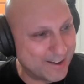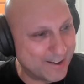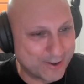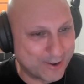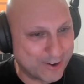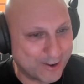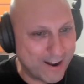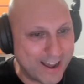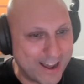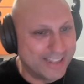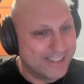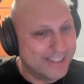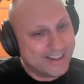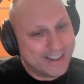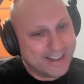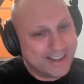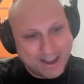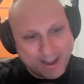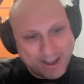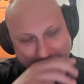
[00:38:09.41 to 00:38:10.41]
great.
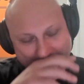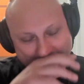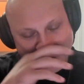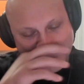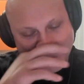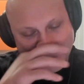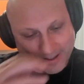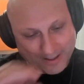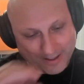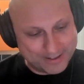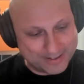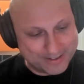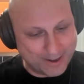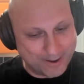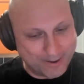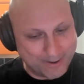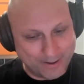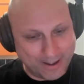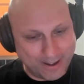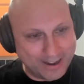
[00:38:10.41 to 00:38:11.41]
And
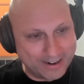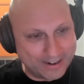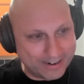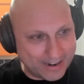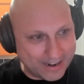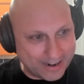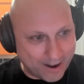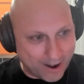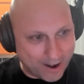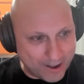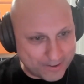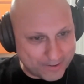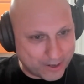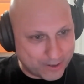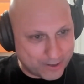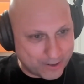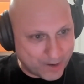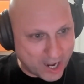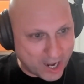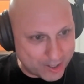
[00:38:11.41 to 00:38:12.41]
then I
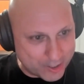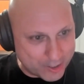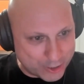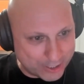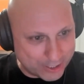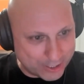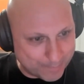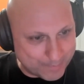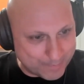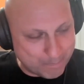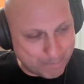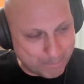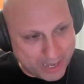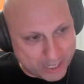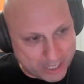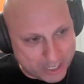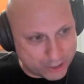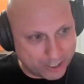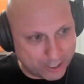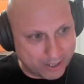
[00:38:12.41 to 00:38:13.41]
conjured up this
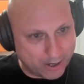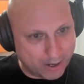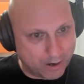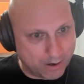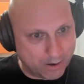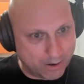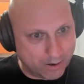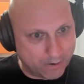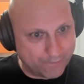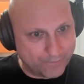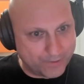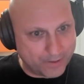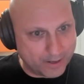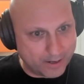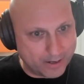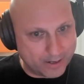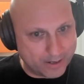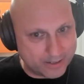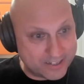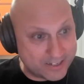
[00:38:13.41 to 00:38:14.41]
picture of
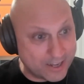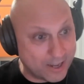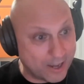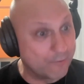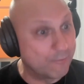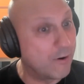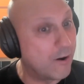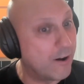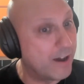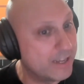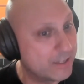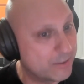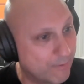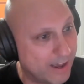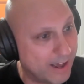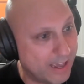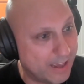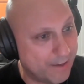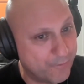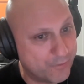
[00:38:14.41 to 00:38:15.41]
the sunrise
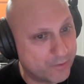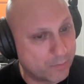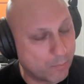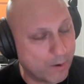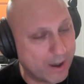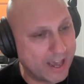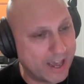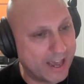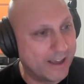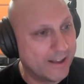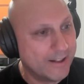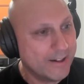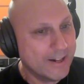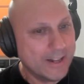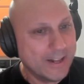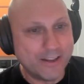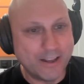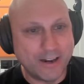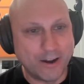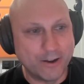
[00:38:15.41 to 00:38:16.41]
raves where
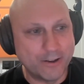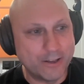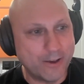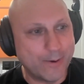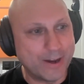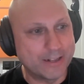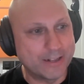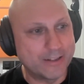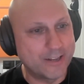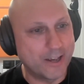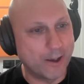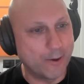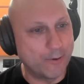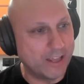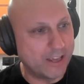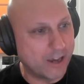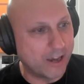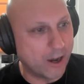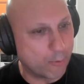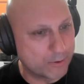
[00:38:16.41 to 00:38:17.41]
you had Tony
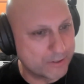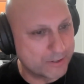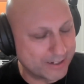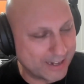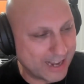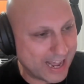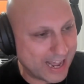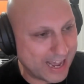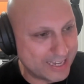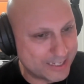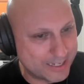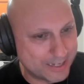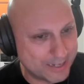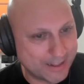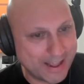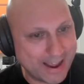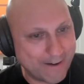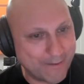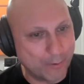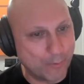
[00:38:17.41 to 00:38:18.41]
Colson, Hater
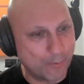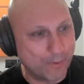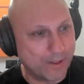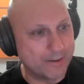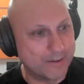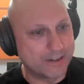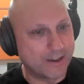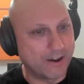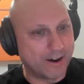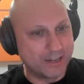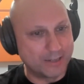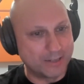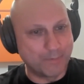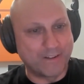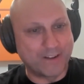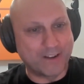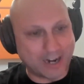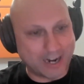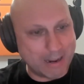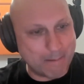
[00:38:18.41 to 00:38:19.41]
there, and all those guys
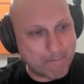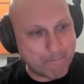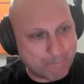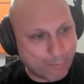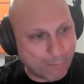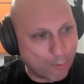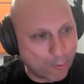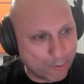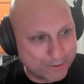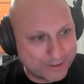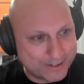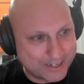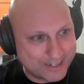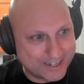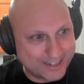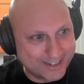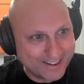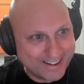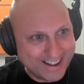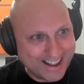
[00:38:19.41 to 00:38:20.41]
with
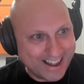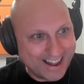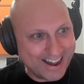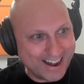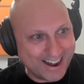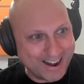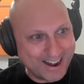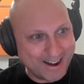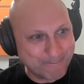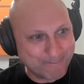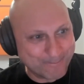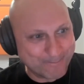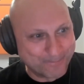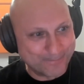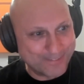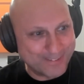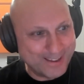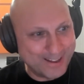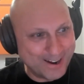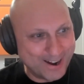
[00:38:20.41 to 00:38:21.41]
clipboards, and
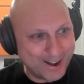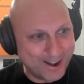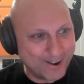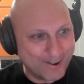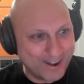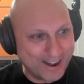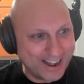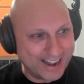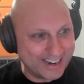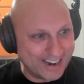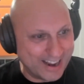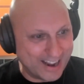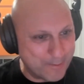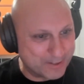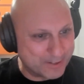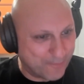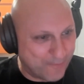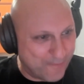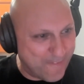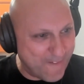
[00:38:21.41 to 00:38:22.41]
it
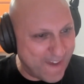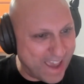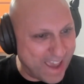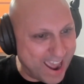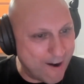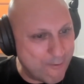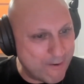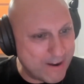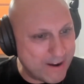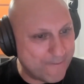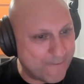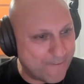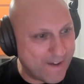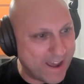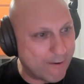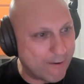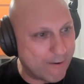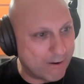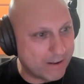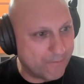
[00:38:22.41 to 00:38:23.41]
was very,
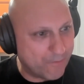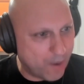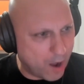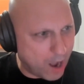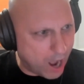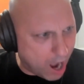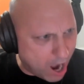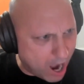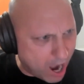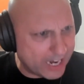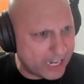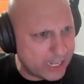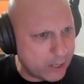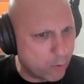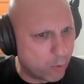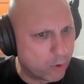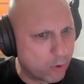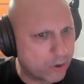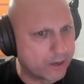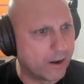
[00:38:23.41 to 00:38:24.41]
very highly
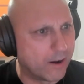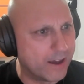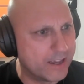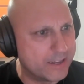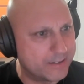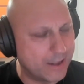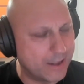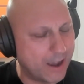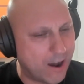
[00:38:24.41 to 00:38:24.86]
organized,